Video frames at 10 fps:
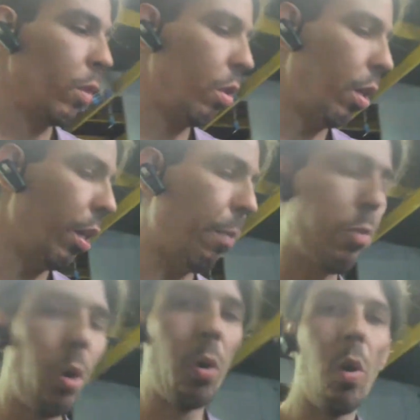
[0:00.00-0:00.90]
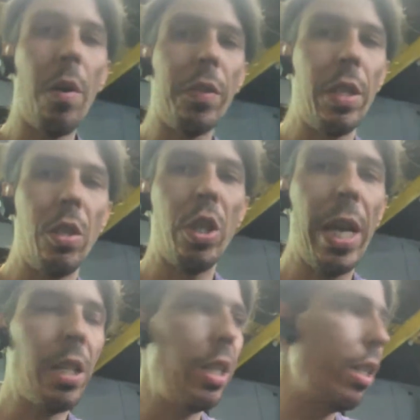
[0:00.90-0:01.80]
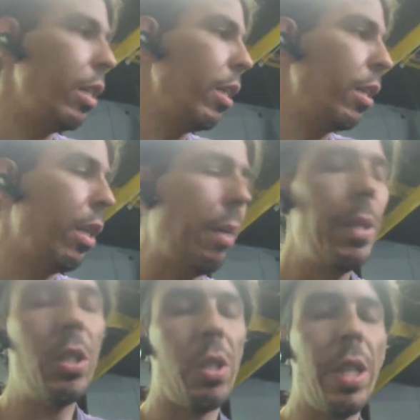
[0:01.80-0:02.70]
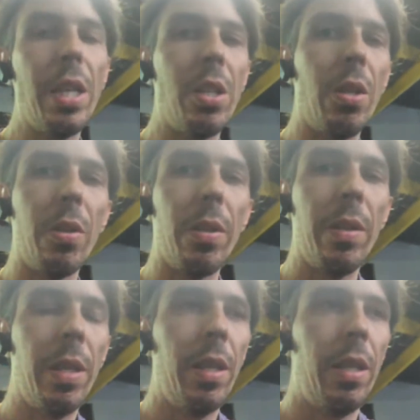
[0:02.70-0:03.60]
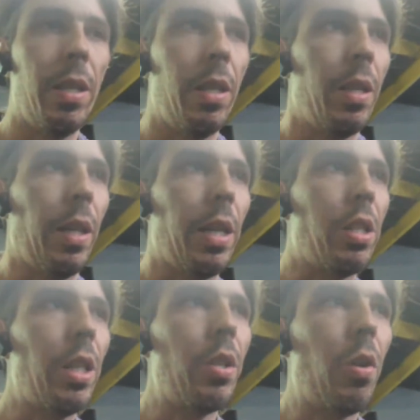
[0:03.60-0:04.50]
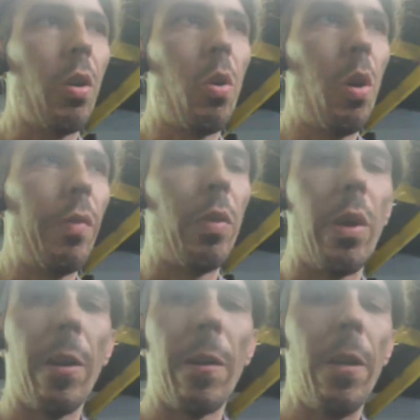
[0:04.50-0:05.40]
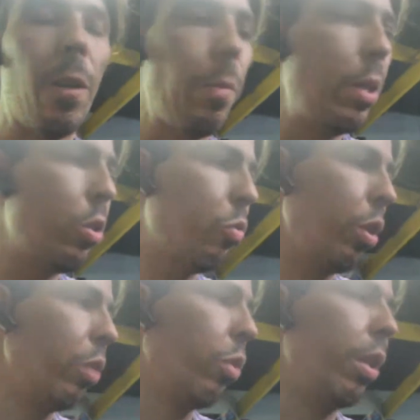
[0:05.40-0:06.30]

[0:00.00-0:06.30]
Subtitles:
that broke off the chassis, just things that are, like I said, that are uncalled for. You know what I mean? Just really, really